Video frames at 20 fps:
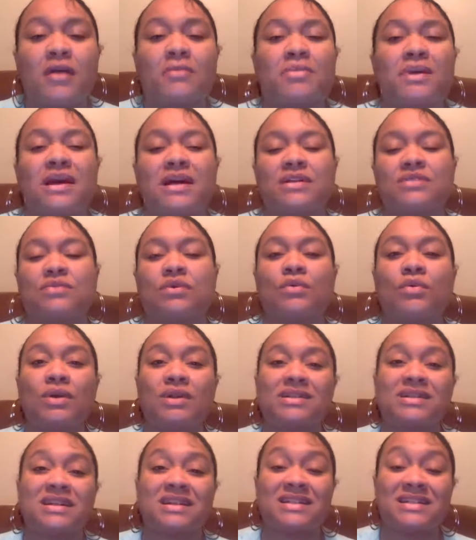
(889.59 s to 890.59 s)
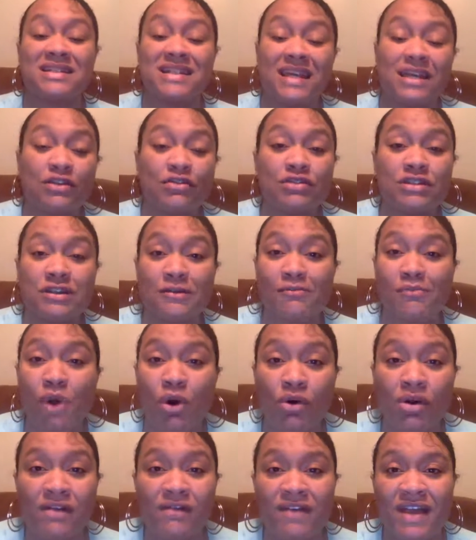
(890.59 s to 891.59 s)
because we want to continue to
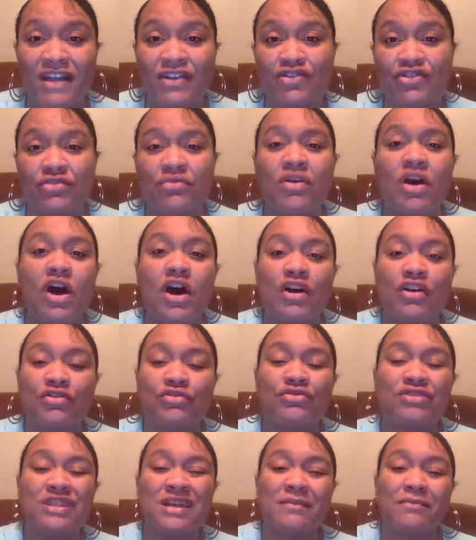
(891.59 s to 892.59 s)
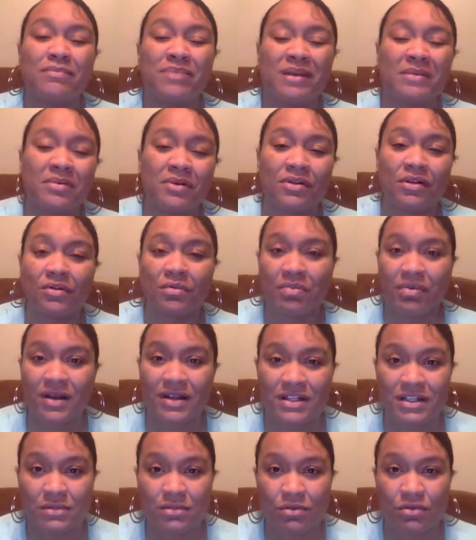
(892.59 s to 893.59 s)
motivate you using biblical
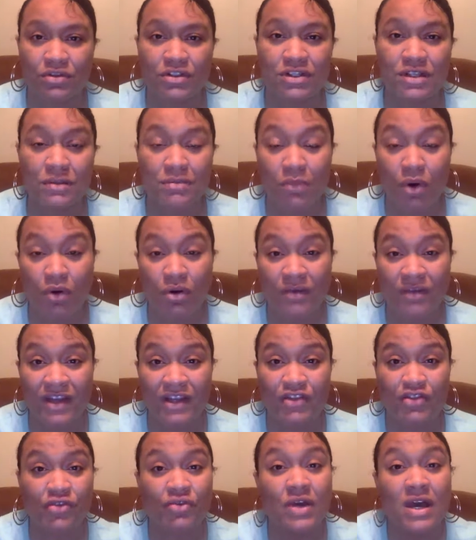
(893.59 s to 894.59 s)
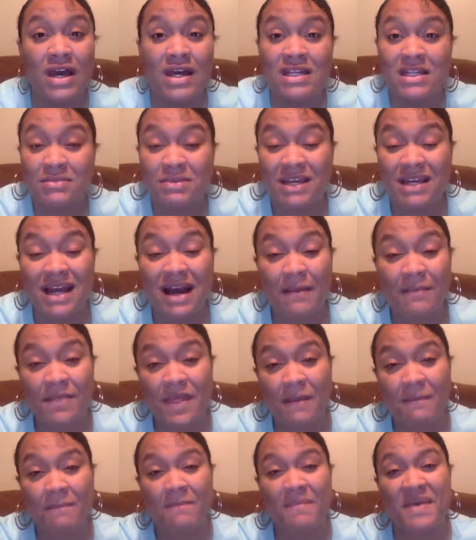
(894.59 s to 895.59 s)
principles to motivate you to become
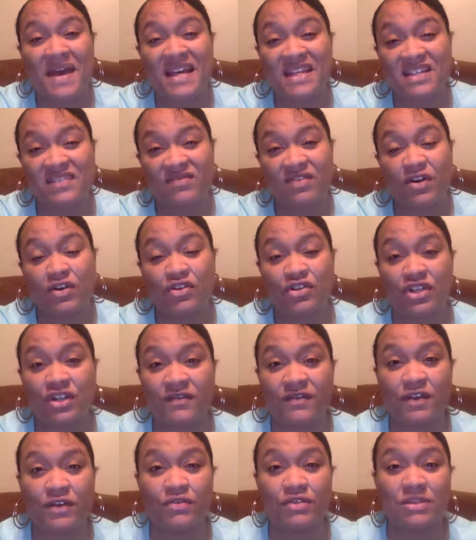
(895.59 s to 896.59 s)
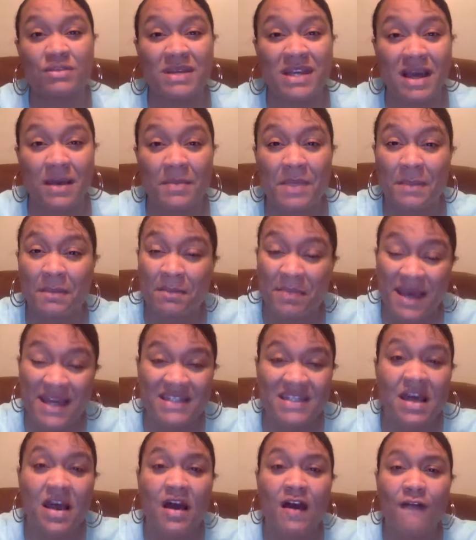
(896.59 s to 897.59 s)
the best version of you, to become the
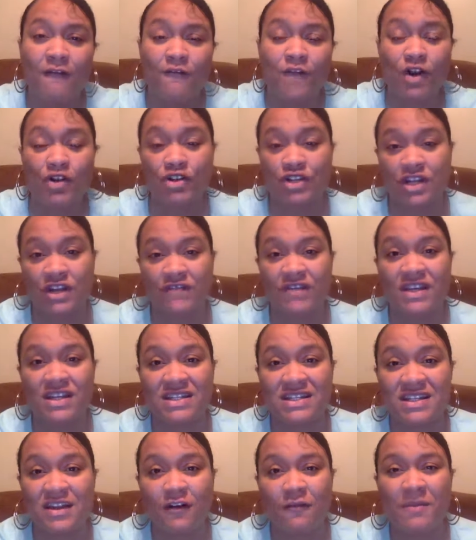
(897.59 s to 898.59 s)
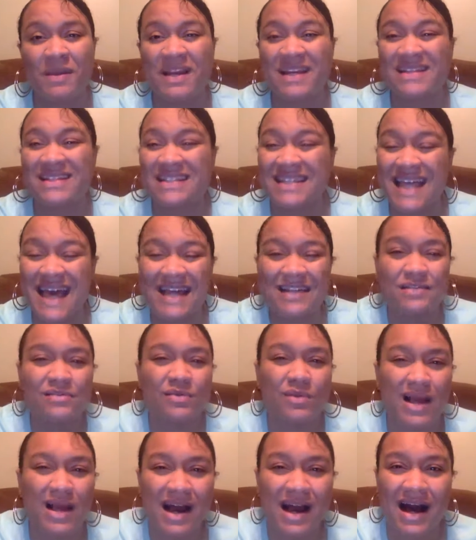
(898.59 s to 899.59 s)
best version of yourself, because that's
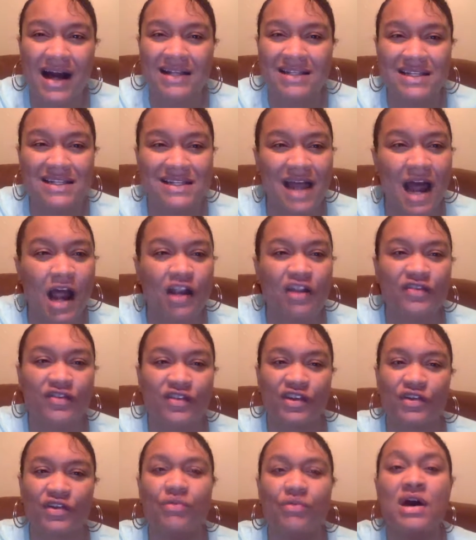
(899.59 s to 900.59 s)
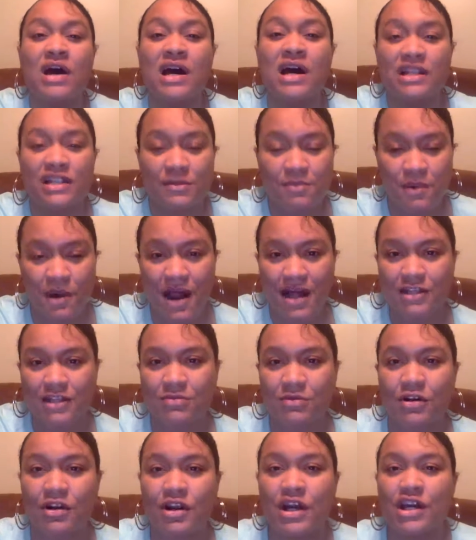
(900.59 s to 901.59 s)
what God desires for you, to
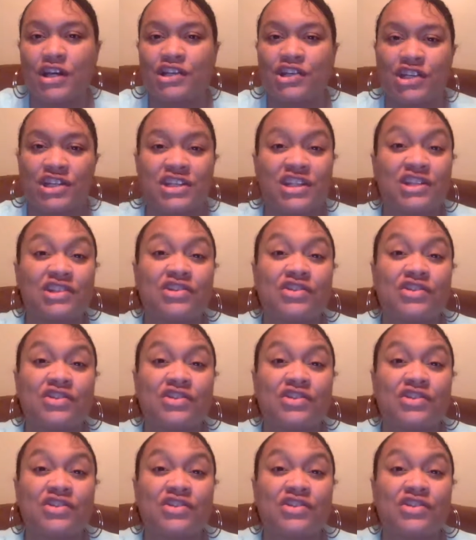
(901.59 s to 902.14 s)
prosper just as